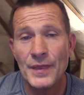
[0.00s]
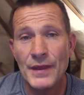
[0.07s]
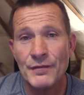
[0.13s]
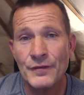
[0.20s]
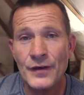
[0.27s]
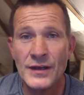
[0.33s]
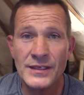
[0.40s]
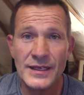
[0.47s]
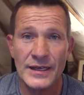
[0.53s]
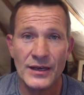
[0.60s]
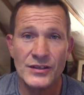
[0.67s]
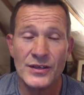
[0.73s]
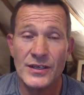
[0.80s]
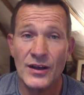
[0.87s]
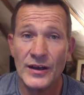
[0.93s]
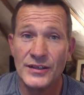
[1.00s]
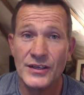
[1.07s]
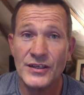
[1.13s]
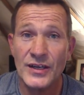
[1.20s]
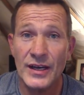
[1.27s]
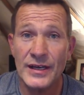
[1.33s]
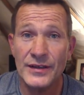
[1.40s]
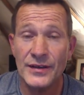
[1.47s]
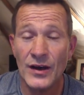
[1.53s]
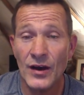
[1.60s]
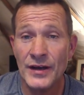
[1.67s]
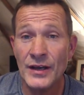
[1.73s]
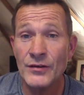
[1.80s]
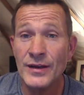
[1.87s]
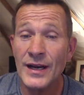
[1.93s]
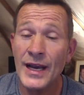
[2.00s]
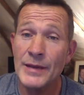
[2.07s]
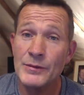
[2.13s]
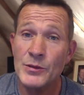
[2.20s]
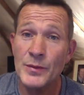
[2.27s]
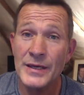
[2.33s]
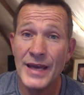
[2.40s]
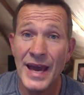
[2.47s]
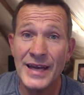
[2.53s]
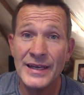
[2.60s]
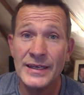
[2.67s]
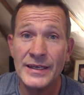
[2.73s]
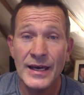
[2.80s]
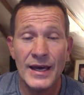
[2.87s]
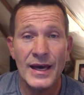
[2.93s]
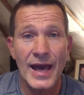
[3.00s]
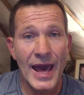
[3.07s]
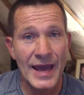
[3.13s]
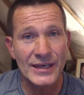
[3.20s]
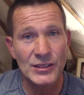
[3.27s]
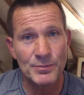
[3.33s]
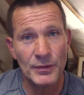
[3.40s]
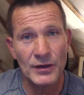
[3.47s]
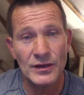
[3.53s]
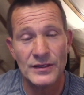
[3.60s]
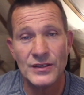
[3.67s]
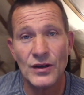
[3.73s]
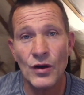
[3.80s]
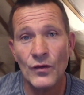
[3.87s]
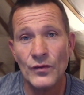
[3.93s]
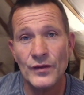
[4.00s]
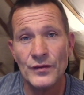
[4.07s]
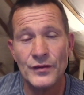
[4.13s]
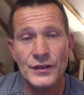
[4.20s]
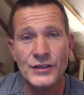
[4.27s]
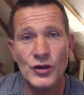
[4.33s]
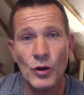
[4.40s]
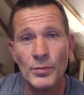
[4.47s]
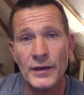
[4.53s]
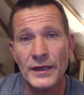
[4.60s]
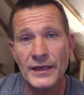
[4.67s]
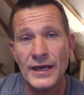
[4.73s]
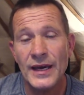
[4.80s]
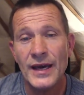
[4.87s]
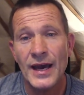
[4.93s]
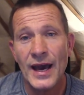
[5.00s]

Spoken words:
Firstly, I'd just like to say that I don't claim to be any expert on the topic,